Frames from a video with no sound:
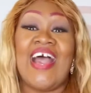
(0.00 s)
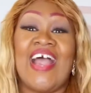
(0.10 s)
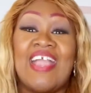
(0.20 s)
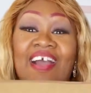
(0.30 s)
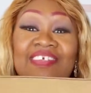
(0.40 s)

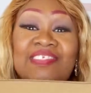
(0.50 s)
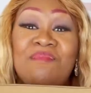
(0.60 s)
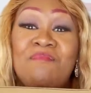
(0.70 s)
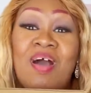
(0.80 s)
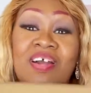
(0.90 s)
I got
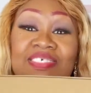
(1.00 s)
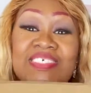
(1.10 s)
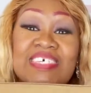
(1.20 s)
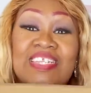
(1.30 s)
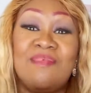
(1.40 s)
some
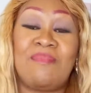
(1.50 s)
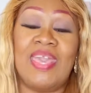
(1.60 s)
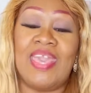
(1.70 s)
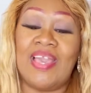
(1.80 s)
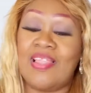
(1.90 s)
boxes in the
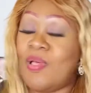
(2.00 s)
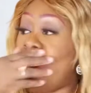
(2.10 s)
mail